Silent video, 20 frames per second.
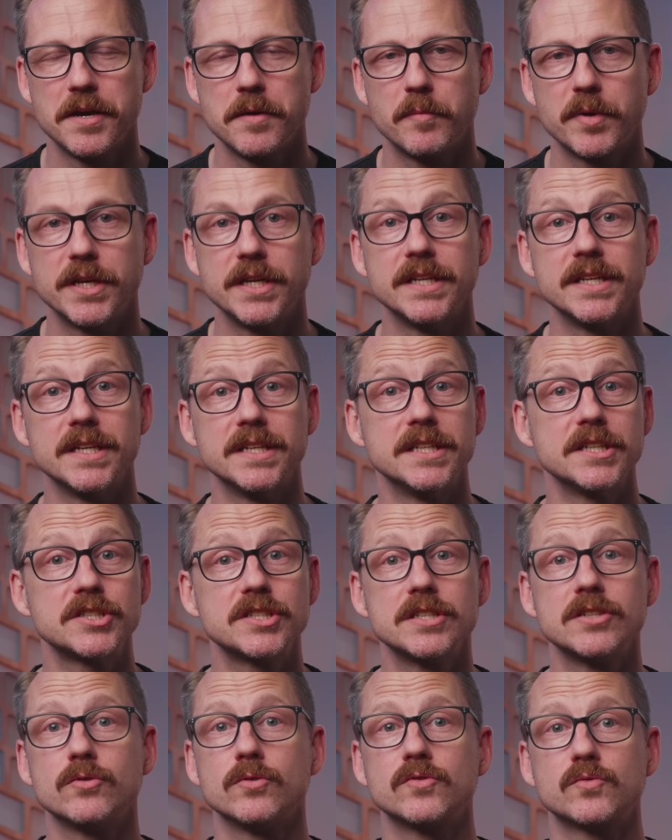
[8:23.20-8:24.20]
but in
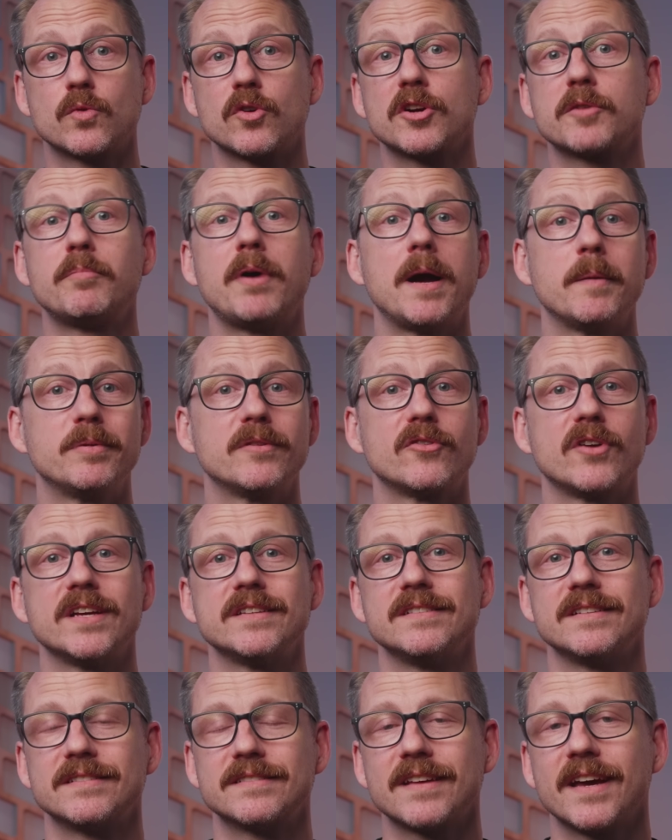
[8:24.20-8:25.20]
addition to his work
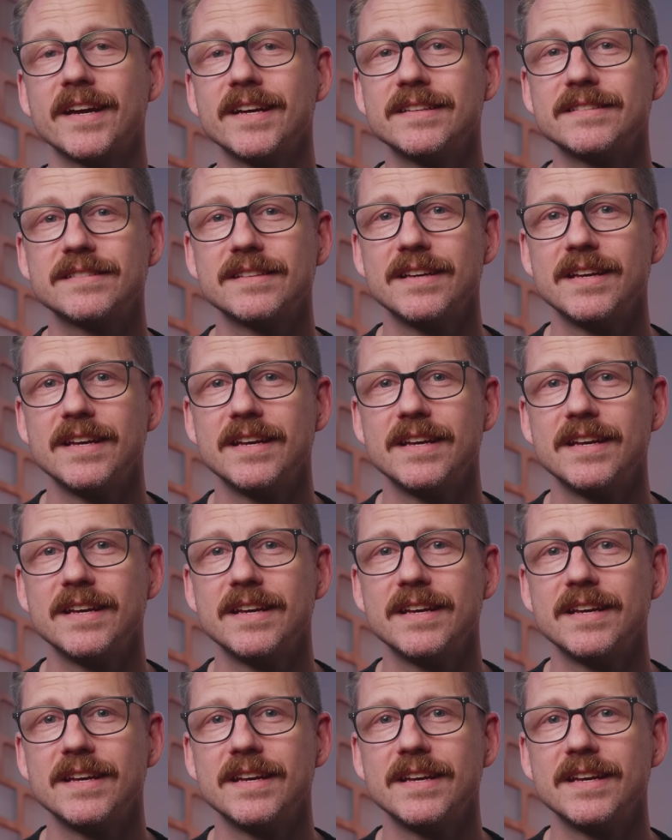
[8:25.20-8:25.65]
popularizing science,